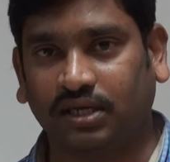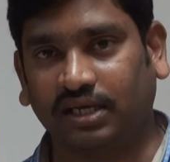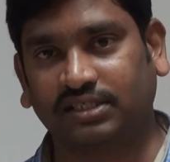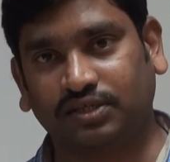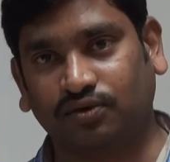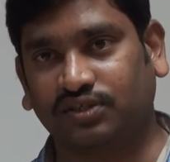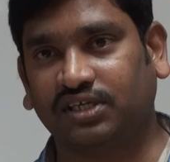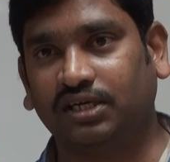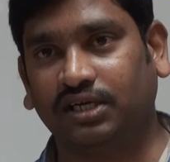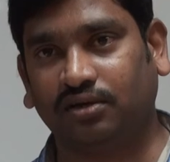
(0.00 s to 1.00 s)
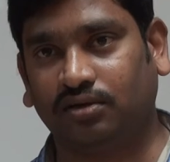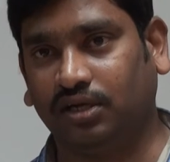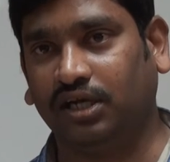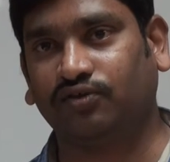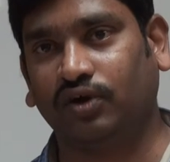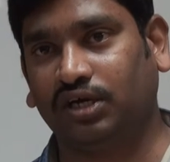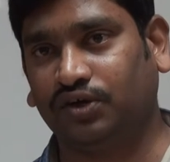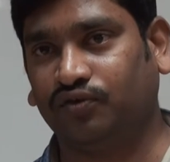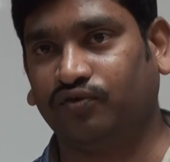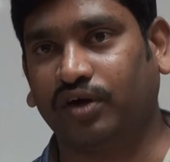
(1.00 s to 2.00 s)
next cosine equal
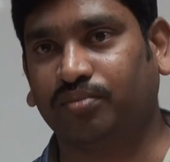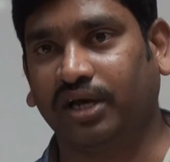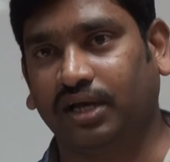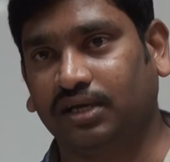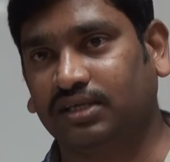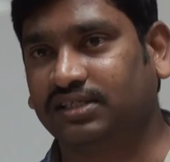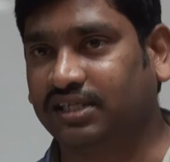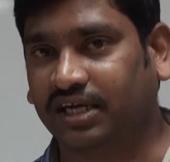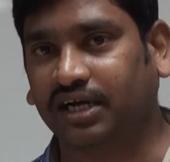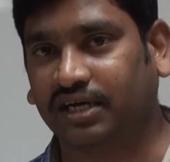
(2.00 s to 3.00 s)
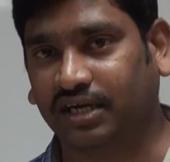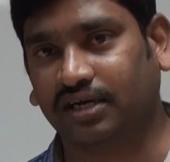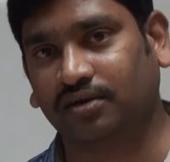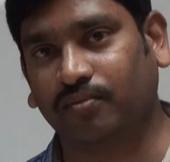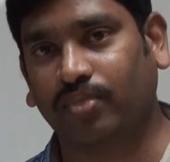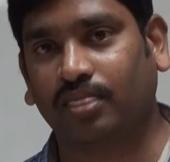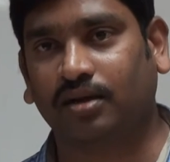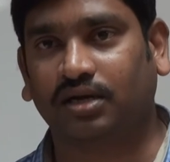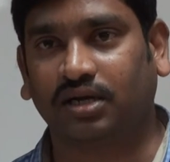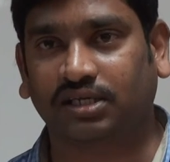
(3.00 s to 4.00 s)
to 1 by secant theta,
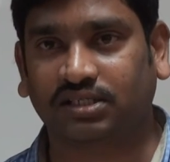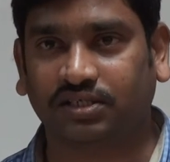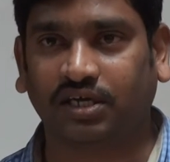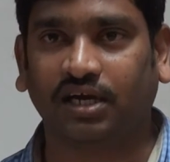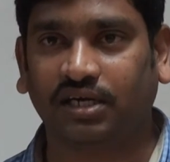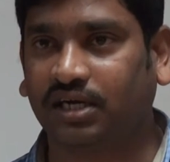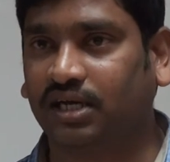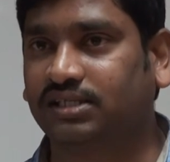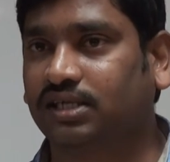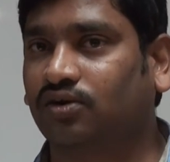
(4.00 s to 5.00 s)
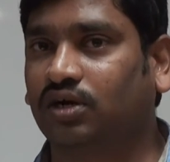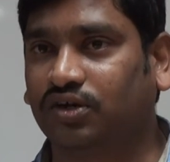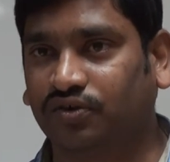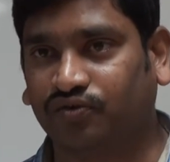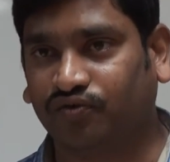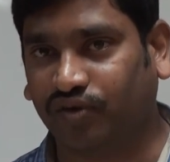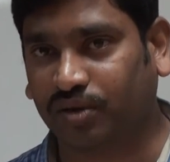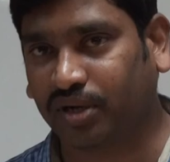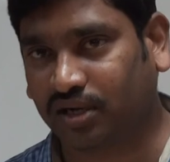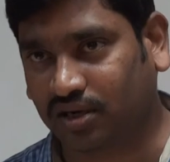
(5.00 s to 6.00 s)
next tan theta is equal to
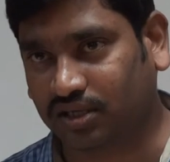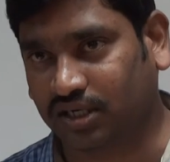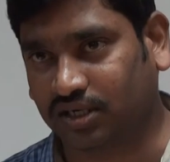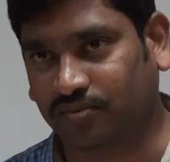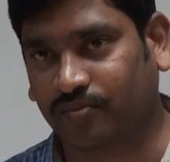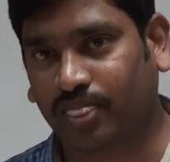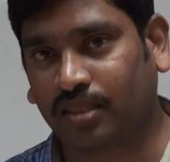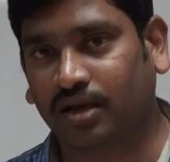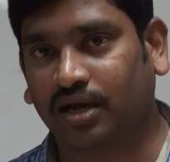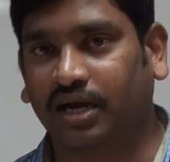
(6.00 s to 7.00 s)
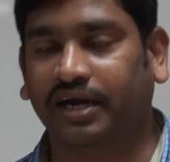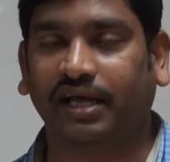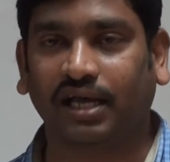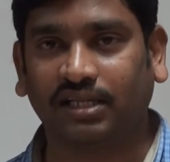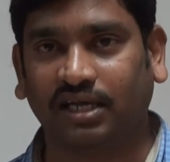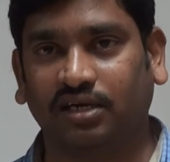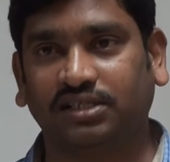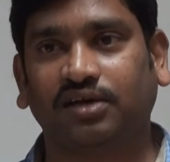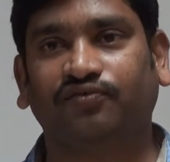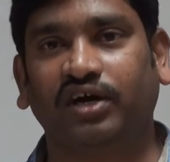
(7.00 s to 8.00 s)
1 by cot theta. And again there
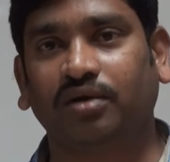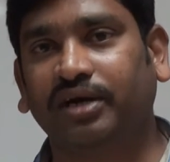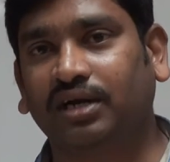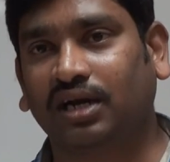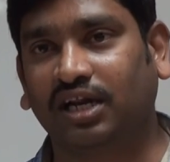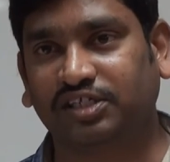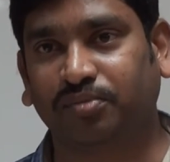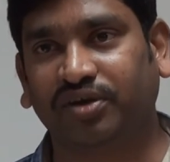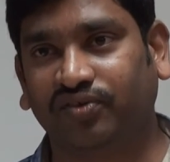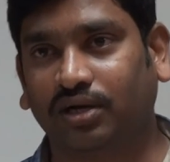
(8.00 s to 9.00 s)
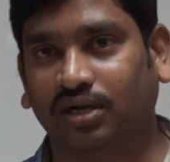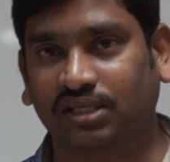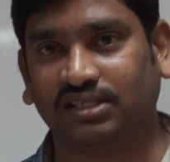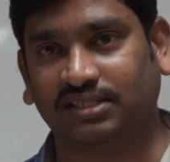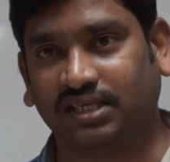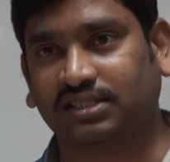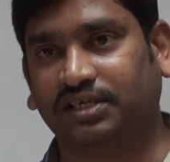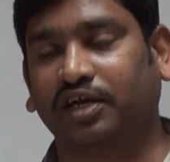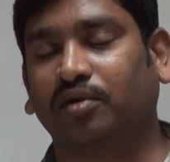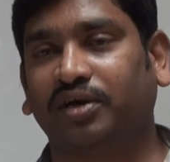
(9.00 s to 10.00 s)
is a fundamental relation between all these 6
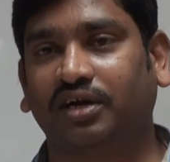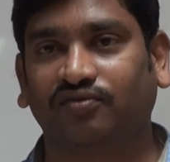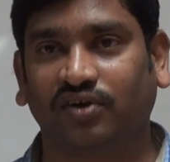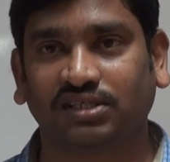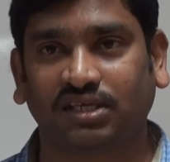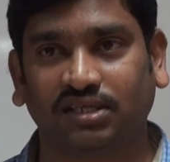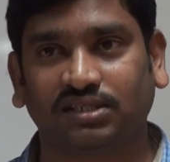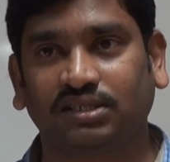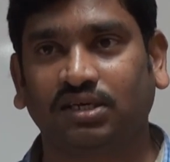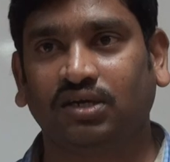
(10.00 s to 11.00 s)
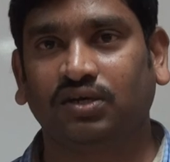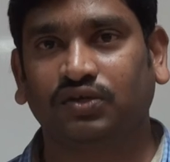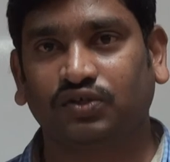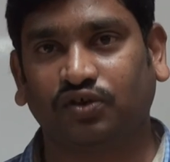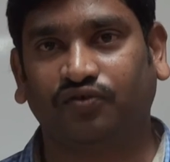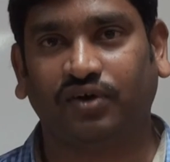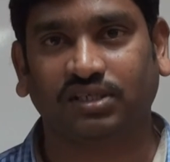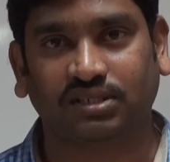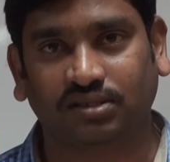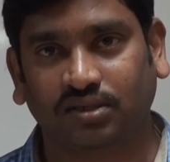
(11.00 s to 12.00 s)
trigonometric functions. So
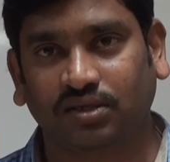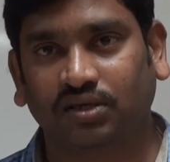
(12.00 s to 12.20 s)
first,